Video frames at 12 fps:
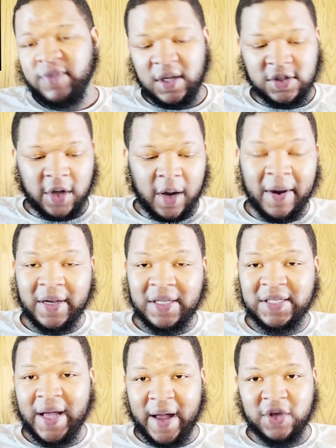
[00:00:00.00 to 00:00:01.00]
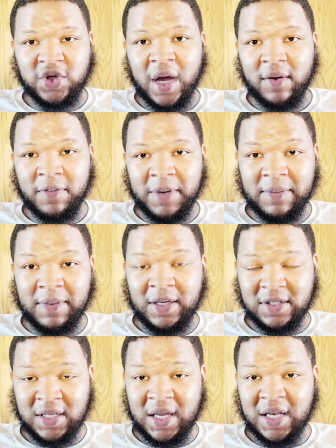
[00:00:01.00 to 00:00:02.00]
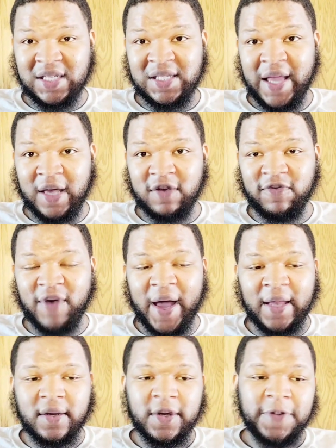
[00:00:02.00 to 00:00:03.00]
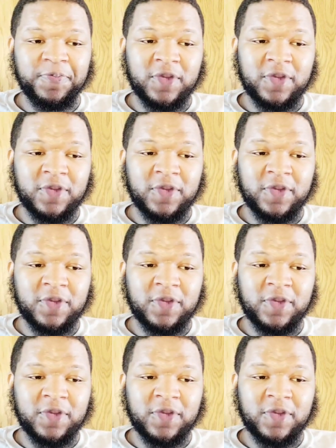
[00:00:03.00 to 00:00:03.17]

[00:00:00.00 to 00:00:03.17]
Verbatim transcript: Let's talk about his contract with PBC and his next fight.